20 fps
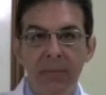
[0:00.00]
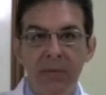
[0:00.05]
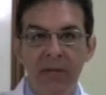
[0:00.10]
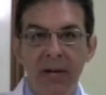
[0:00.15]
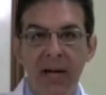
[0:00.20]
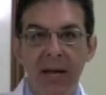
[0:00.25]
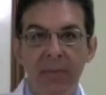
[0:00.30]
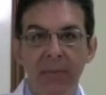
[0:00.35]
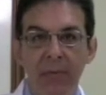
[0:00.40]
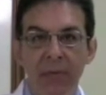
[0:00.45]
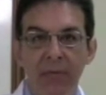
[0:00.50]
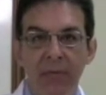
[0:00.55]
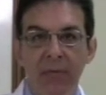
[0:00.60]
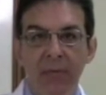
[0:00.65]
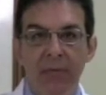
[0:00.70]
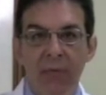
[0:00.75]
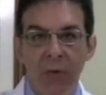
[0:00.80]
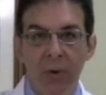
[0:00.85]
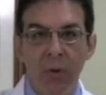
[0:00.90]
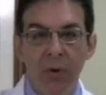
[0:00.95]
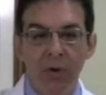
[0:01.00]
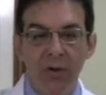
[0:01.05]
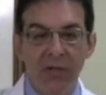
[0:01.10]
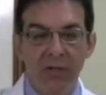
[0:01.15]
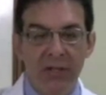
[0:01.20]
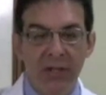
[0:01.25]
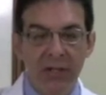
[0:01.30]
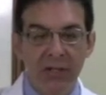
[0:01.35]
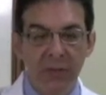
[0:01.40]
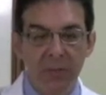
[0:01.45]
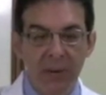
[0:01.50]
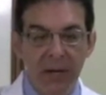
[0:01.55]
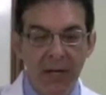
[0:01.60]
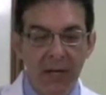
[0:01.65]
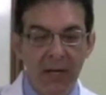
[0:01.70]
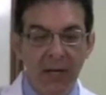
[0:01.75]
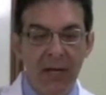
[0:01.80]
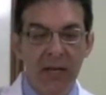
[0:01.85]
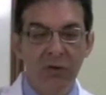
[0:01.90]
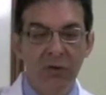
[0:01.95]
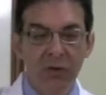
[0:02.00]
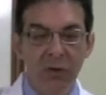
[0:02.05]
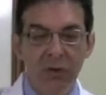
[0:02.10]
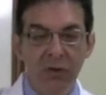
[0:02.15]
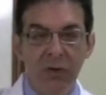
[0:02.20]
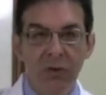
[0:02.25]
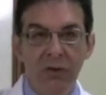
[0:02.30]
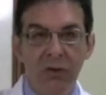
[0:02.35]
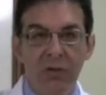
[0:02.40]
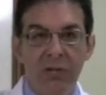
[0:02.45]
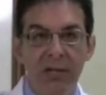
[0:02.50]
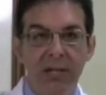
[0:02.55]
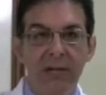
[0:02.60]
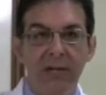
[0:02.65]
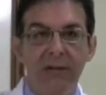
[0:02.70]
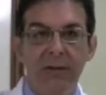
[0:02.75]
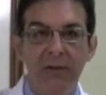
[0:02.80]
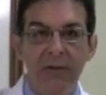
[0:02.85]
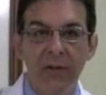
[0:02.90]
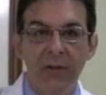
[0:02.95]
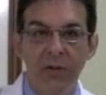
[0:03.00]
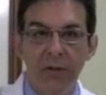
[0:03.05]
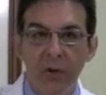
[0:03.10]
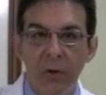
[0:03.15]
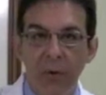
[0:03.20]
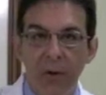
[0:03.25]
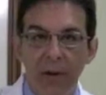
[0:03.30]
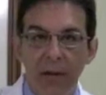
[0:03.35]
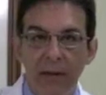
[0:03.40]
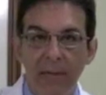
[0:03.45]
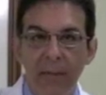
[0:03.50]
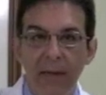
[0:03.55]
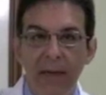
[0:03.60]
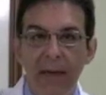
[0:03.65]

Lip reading: type of force that's been introduced into the joint